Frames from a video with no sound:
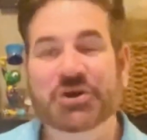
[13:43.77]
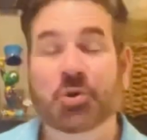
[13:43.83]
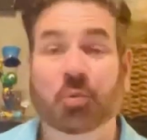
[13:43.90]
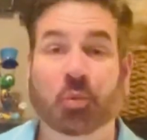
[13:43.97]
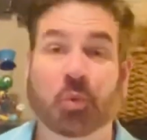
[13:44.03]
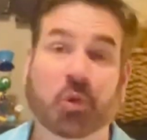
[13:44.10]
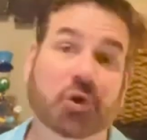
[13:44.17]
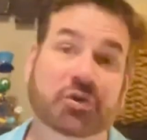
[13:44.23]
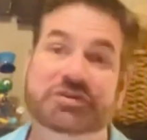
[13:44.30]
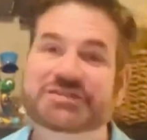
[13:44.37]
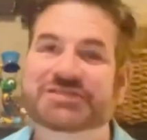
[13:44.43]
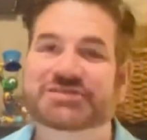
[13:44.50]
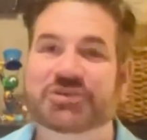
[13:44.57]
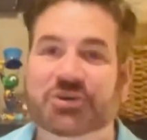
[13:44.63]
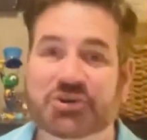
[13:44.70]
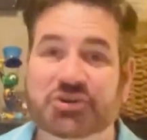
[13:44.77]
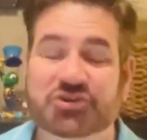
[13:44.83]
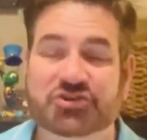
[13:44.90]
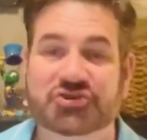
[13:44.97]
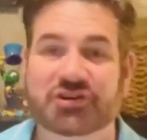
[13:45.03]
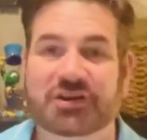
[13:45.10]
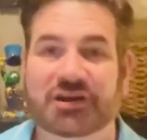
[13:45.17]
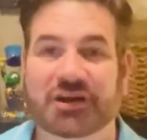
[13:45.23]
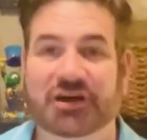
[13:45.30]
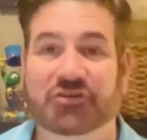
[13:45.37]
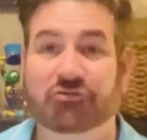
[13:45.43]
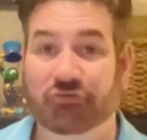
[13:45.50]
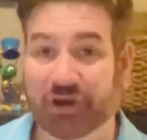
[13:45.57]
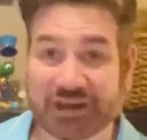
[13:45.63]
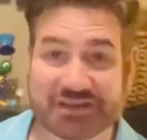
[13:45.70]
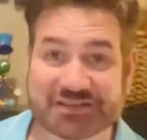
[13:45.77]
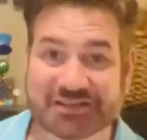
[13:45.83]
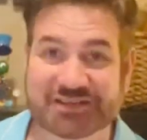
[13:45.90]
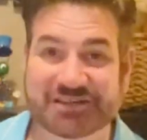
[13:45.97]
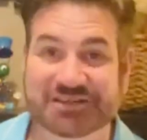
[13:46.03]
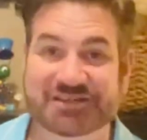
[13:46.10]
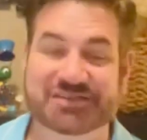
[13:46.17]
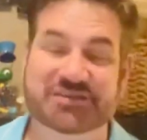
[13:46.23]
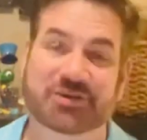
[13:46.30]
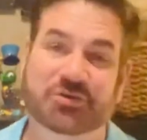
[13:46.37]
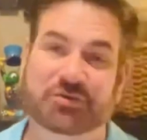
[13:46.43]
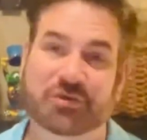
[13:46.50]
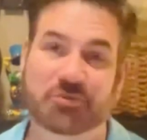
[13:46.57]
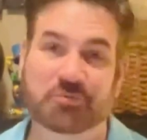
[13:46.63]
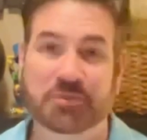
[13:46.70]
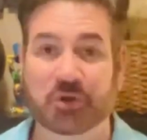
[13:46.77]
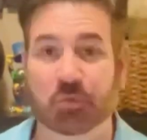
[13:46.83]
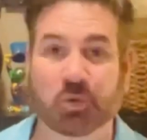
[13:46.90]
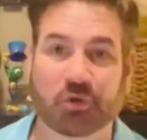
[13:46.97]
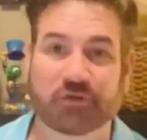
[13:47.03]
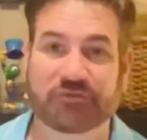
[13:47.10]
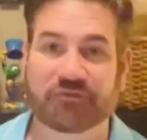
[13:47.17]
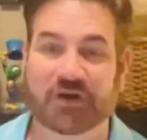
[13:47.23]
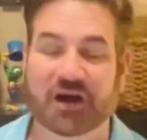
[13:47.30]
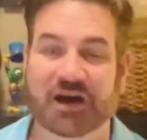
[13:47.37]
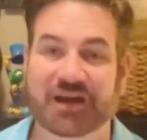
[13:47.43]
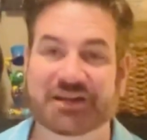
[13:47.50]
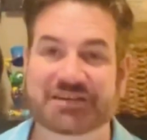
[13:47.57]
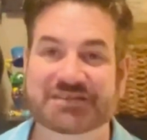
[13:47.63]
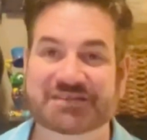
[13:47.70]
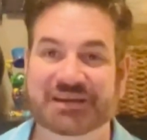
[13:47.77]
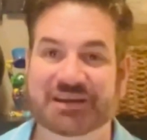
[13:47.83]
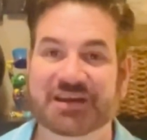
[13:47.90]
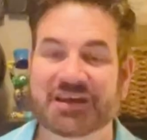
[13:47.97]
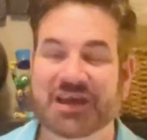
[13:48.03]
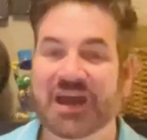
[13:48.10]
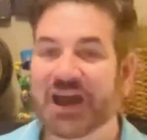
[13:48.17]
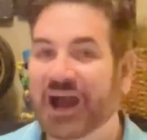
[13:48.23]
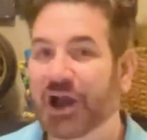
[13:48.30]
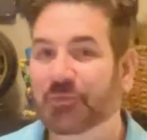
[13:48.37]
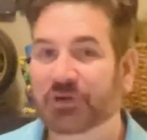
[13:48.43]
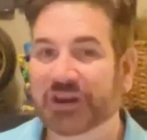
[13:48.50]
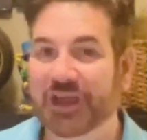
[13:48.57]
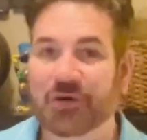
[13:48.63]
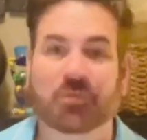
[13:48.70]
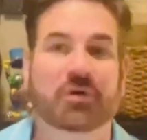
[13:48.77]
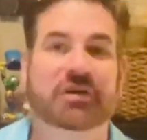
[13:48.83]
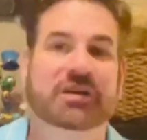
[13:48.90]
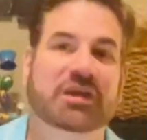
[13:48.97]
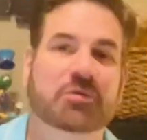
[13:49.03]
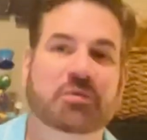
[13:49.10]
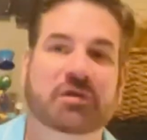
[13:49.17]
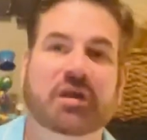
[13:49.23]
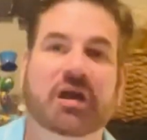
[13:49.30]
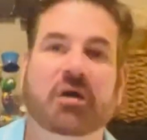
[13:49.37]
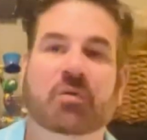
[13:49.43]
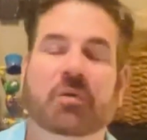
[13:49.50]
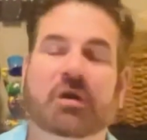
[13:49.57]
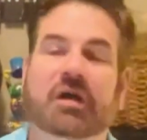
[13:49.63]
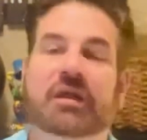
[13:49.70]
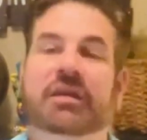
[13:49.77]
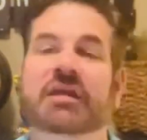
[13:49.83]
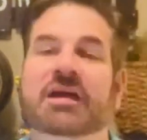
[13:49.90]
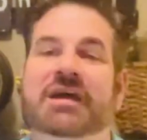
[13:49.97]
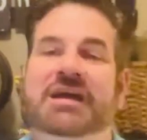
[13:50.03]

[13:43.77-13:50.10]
word search races, so there would be word finds, and I would get one, he would get one,